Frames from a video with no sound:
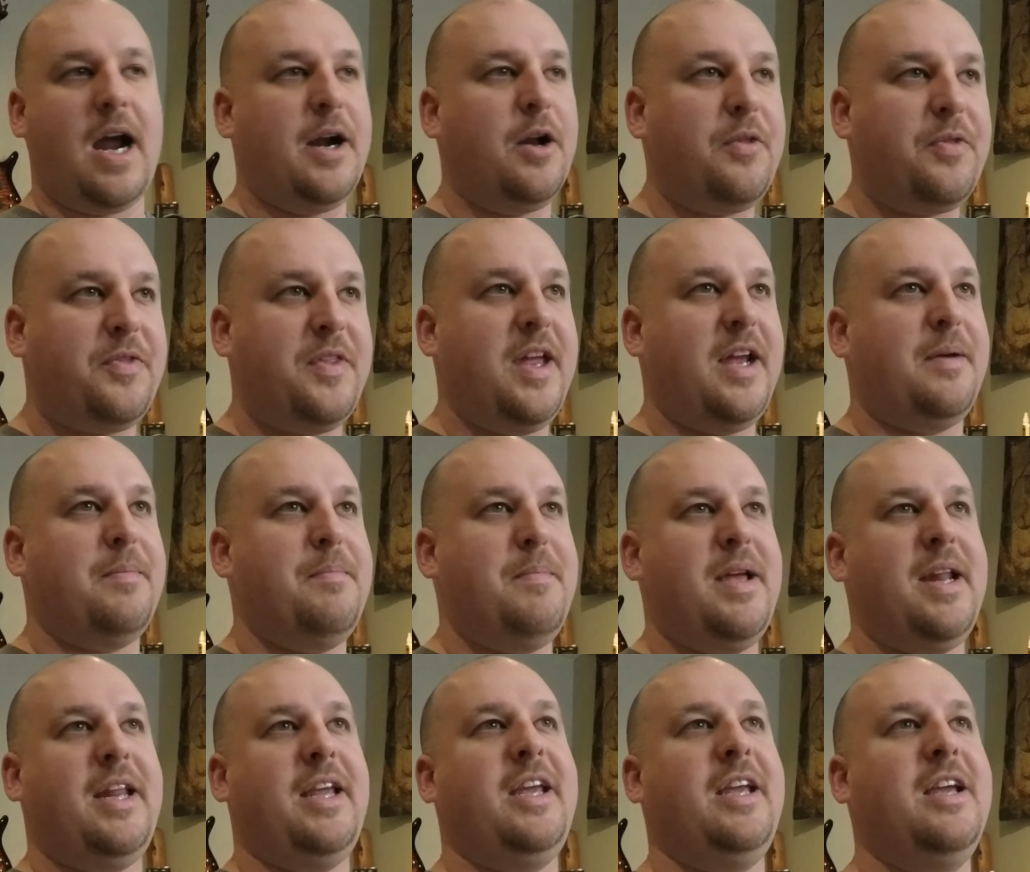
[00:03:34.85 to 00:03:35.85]
I don't think
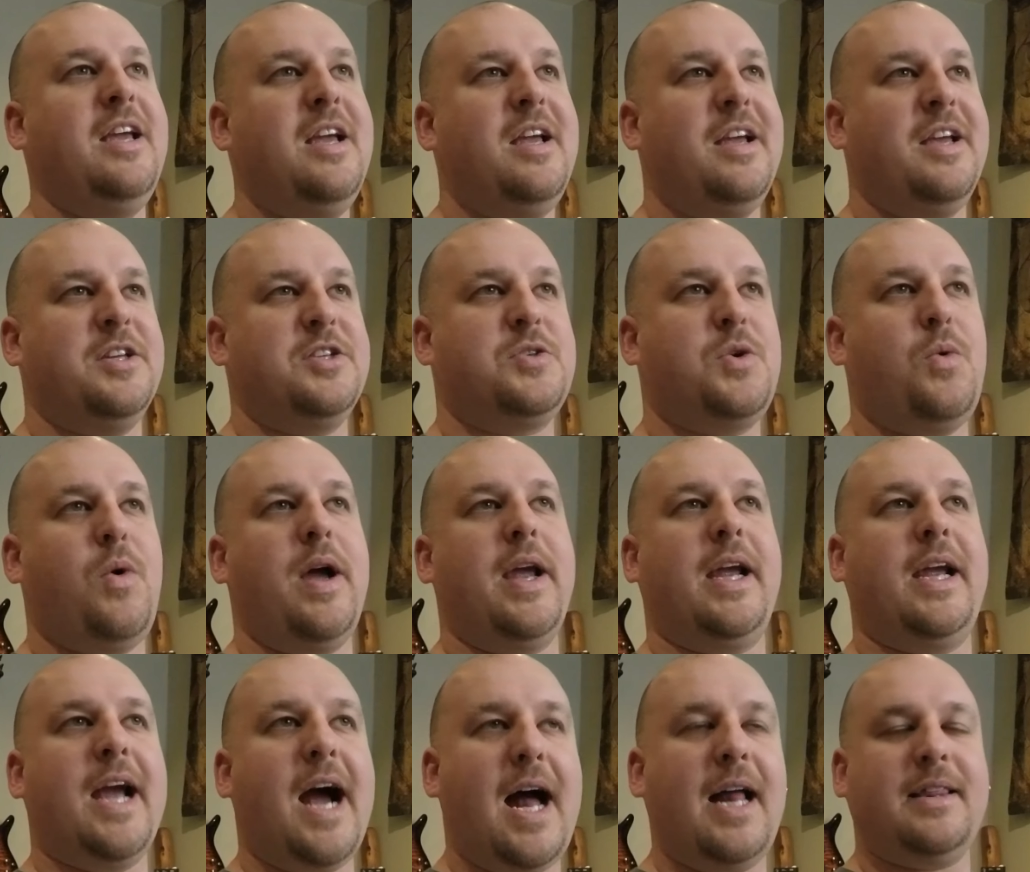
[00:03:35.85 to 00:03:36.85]
MIDI has
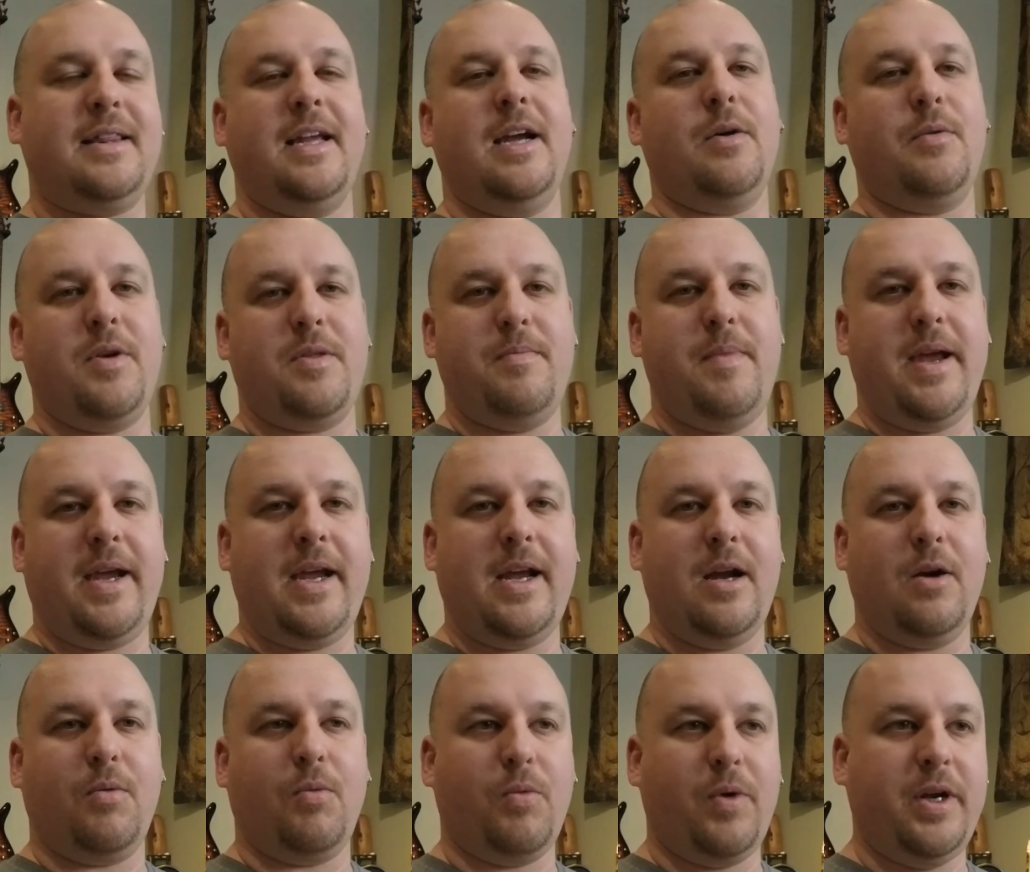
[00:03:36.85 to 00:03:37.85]
quite got there with
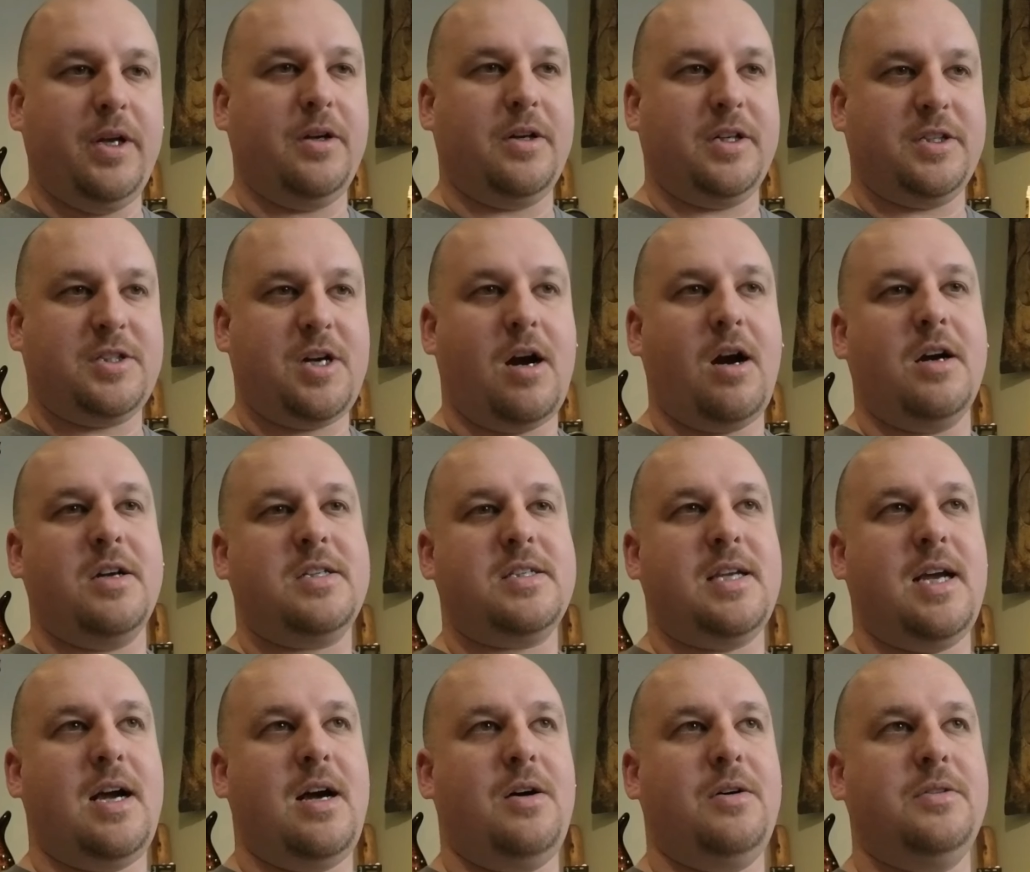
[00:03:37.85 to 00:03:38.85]
making a real guitar
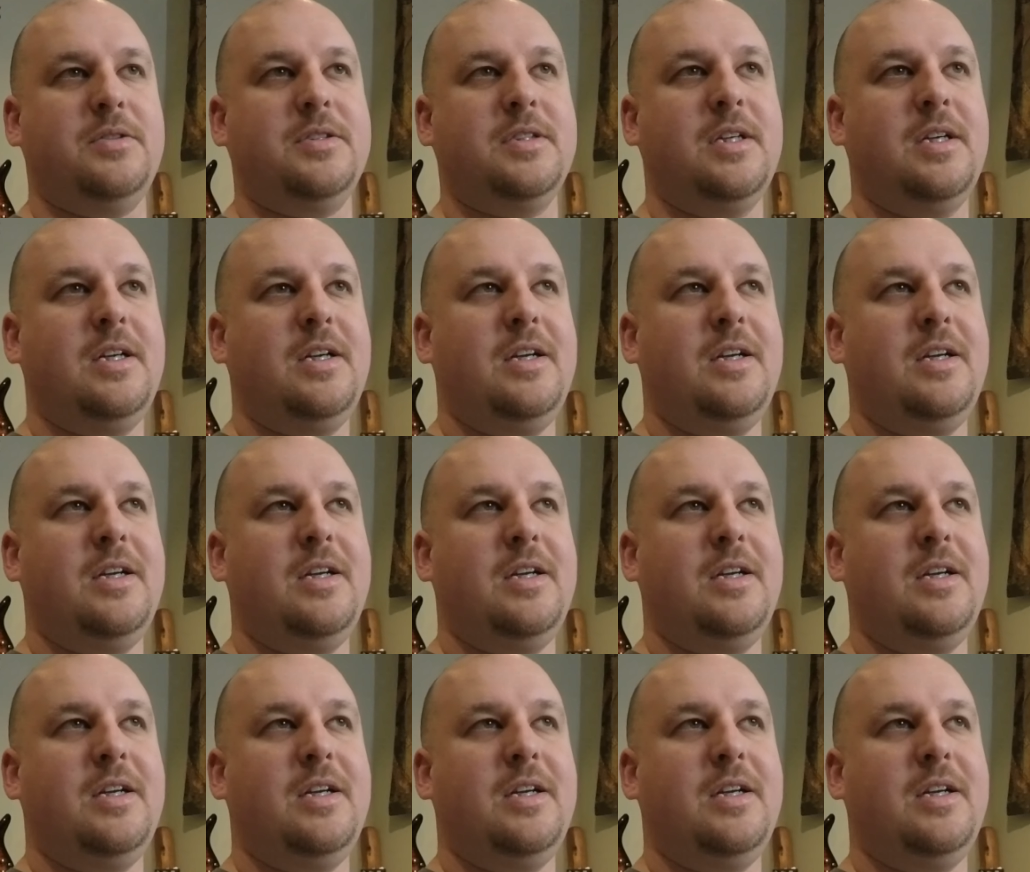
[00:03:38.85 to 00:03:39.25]
sound.